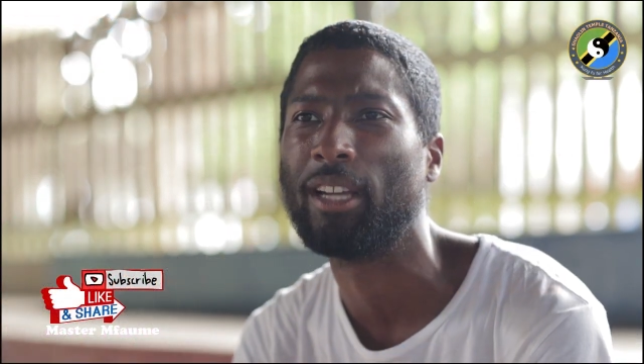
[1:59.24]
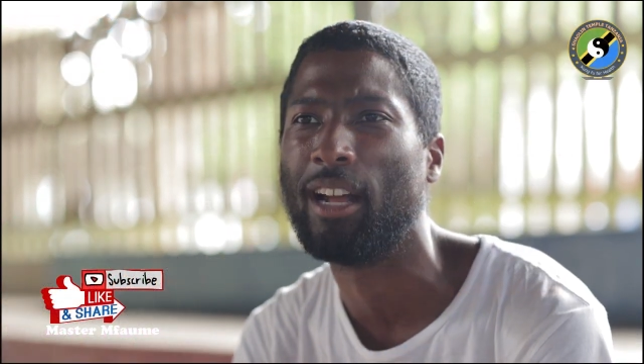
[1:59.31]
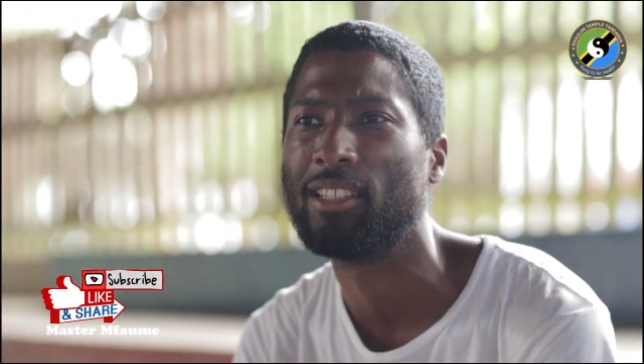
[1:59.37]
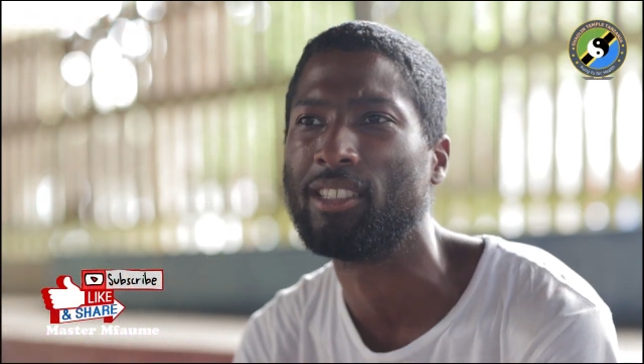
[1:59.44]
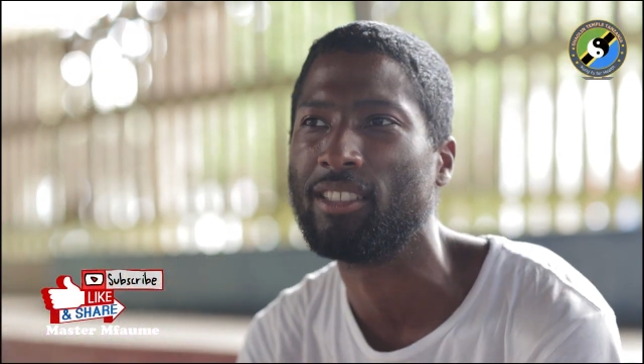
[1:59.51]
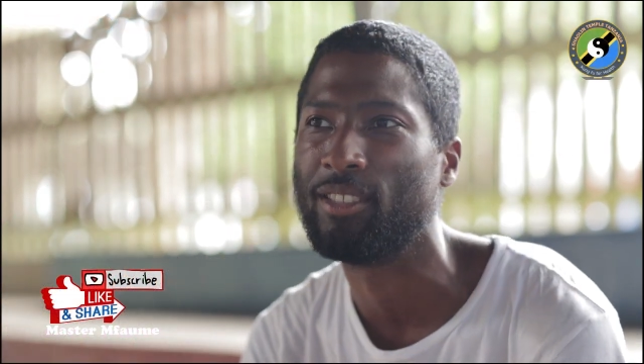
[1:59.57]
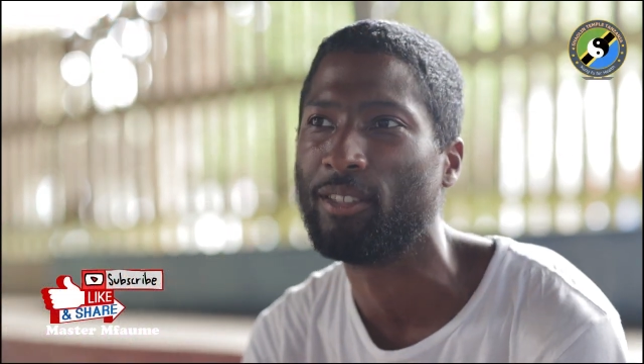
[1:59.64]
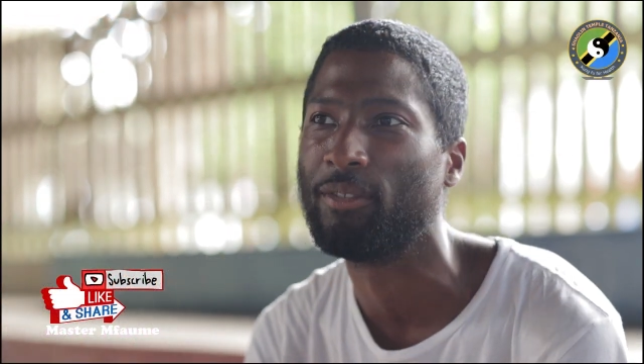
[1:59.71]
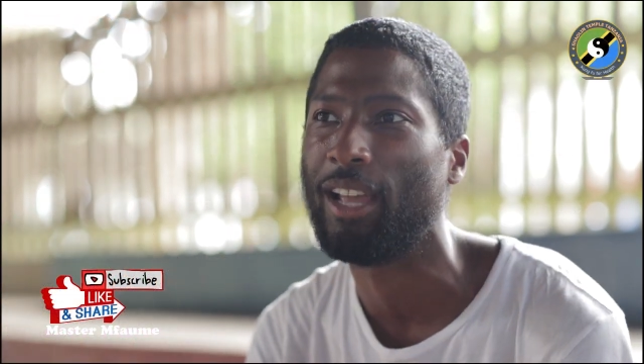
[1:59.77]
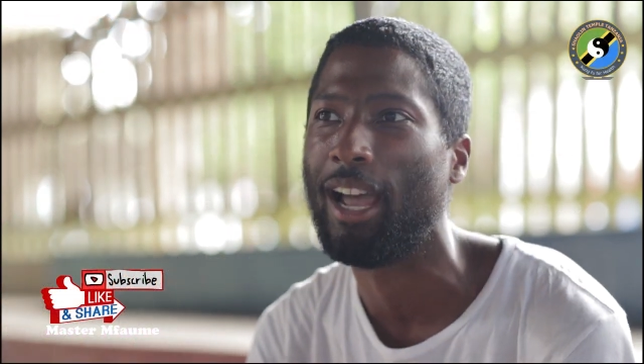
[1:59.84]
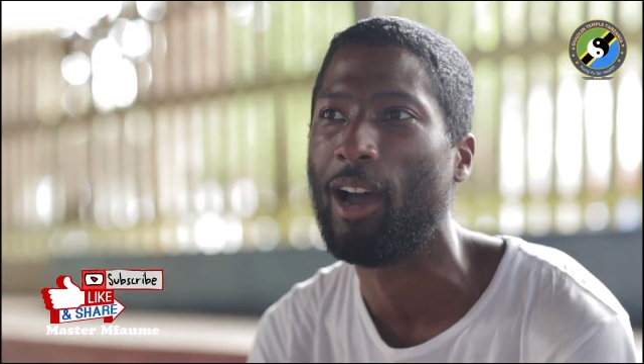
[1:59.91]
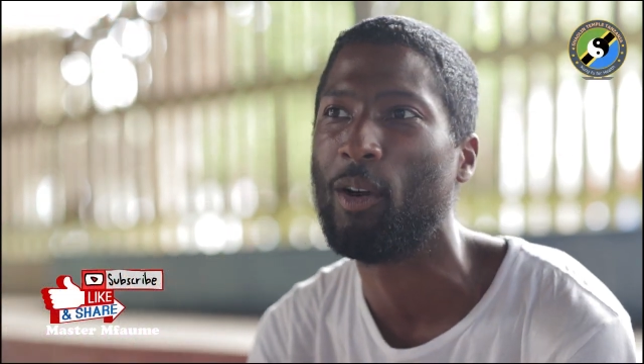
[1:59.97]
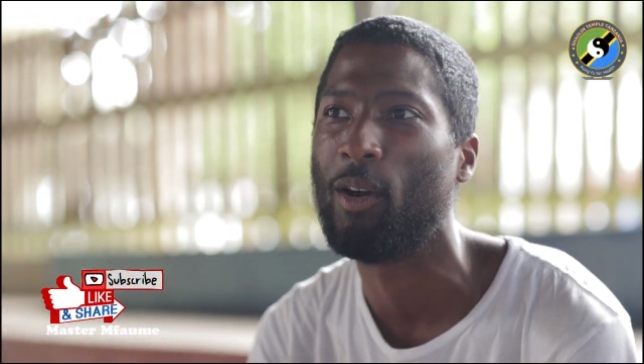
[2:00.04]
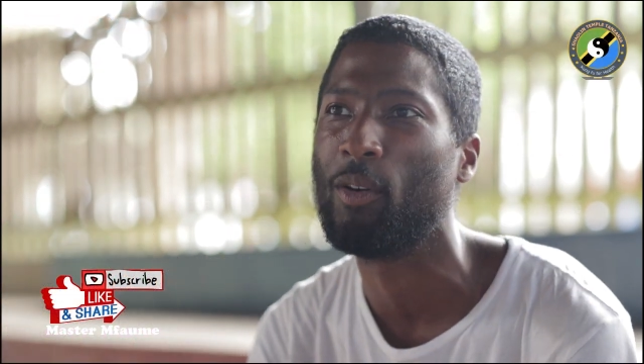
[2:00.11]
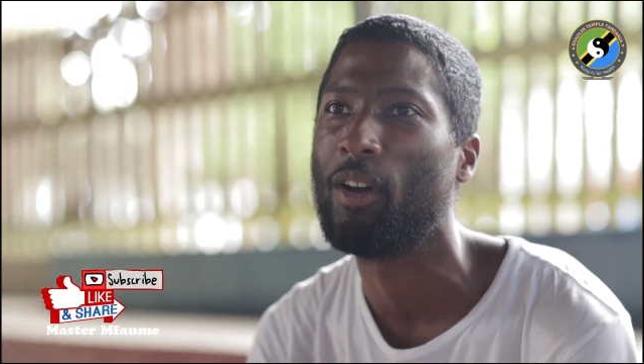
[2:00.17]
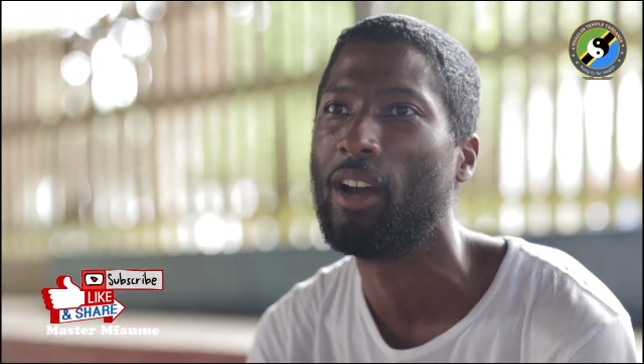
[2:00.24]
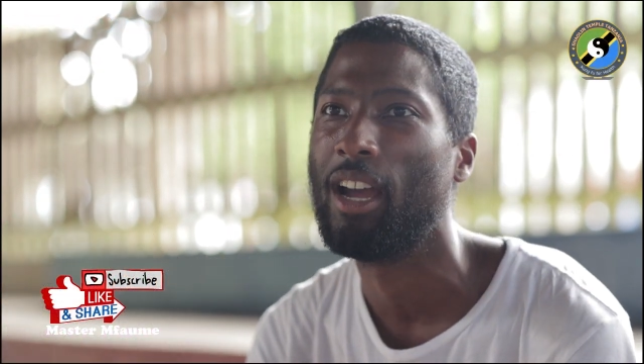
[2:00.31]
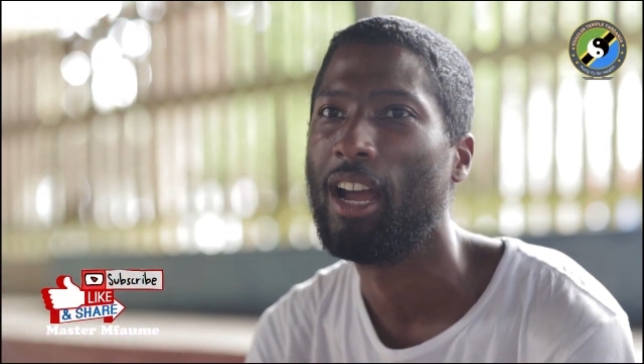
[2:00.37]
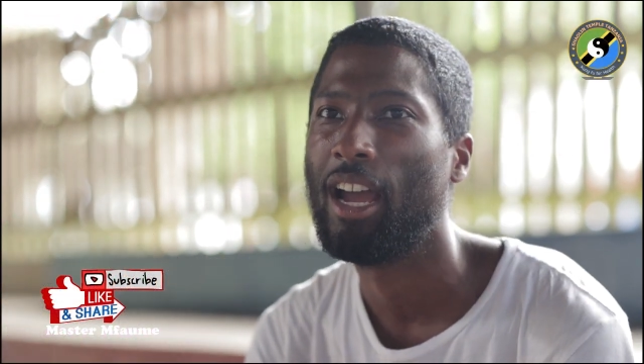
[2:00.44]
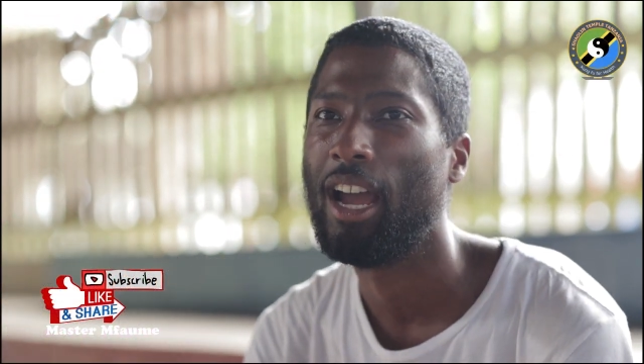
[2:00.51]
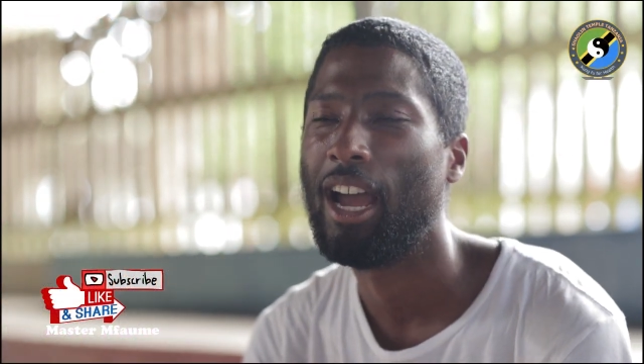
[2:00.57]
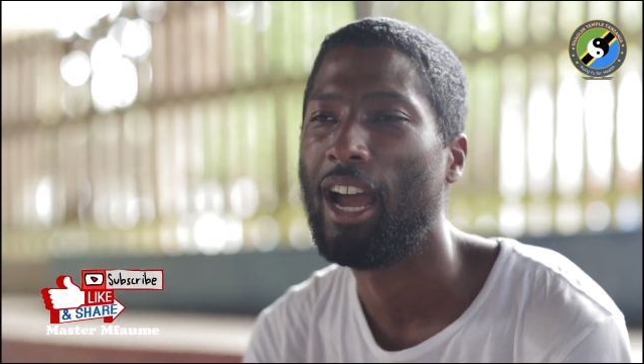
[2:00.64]
conscious of how
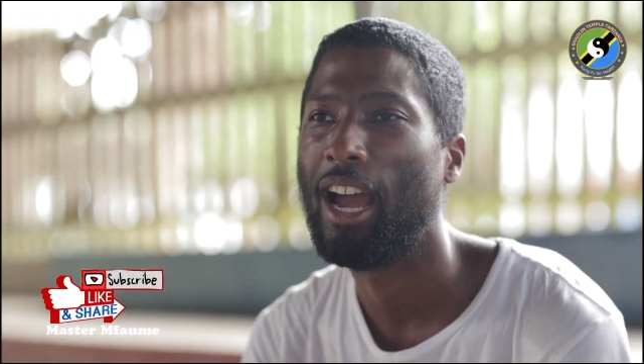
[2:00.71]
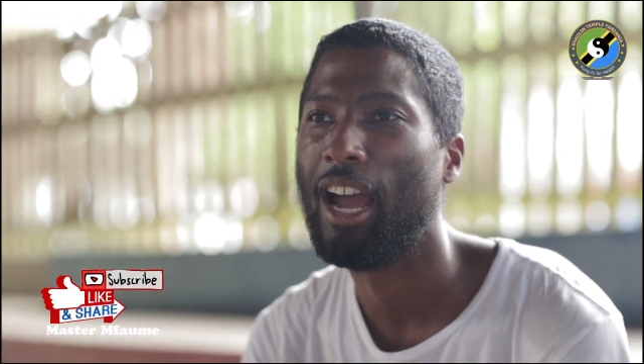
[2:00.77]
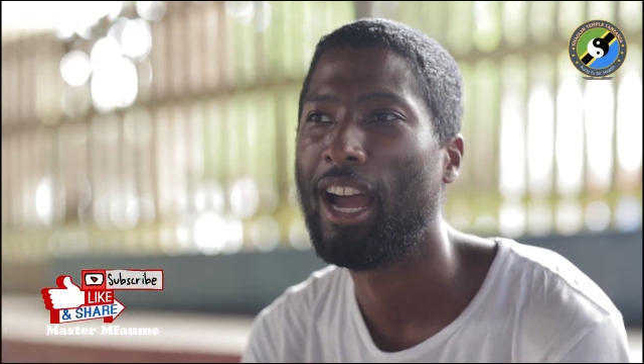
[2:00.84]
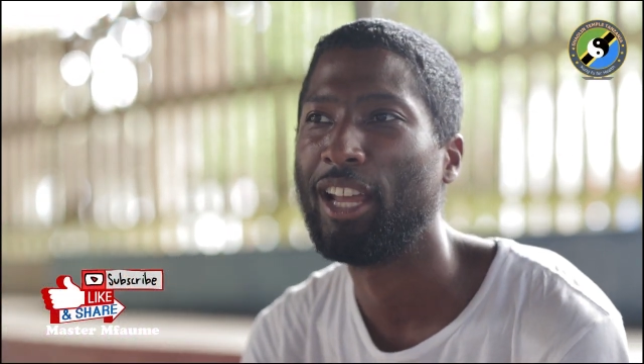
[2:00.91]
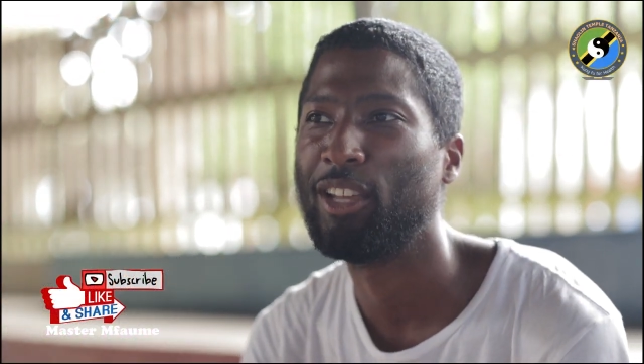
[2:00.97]
I